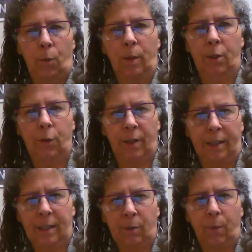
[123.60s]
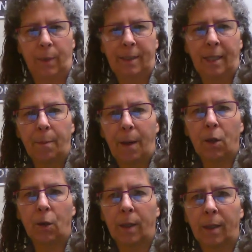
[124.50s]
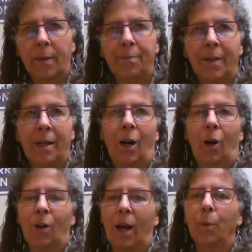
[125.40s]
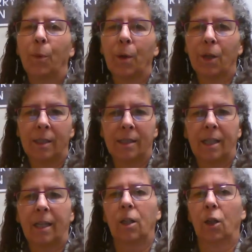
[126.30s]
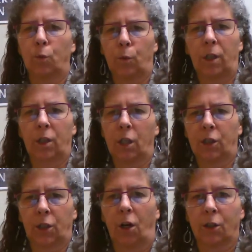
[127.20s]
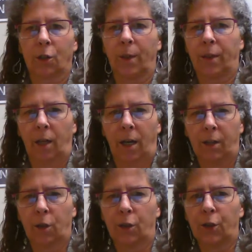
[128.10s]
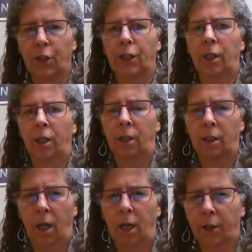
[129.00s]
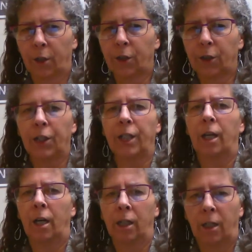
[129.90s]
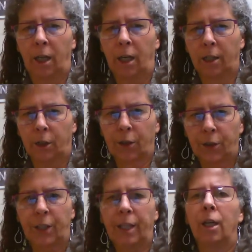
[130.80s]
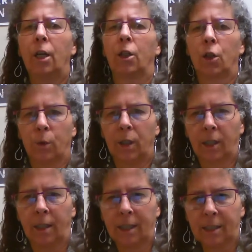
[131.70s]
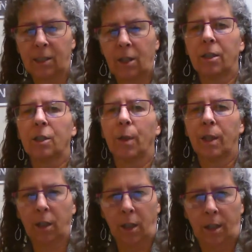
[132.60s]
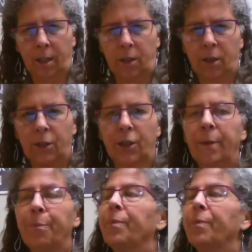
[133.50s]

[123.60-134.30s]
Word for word: You want to do this when we sing about gorilla? All right. Well, we're going to sing gorilla starts with letter G, letter G, letter G. Gorilla starts with letter G.